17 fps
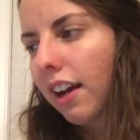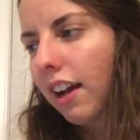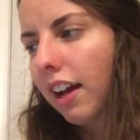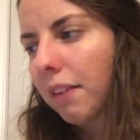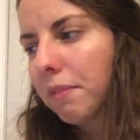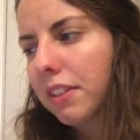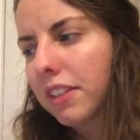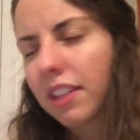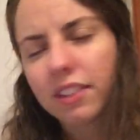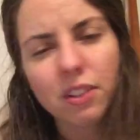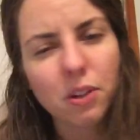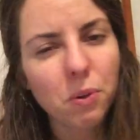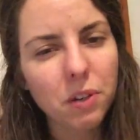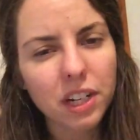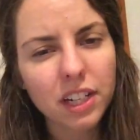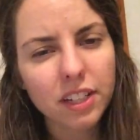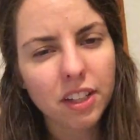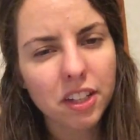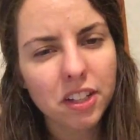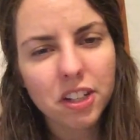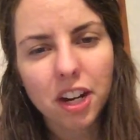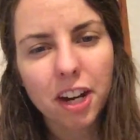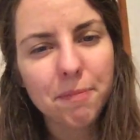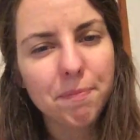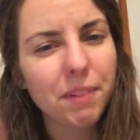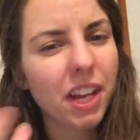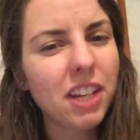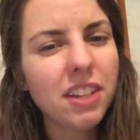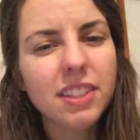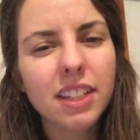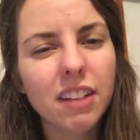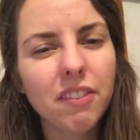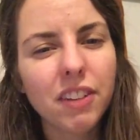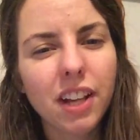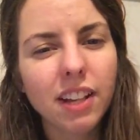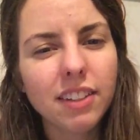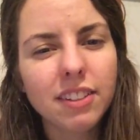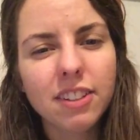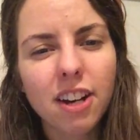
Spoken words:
It says according to the chart. I used to give you guys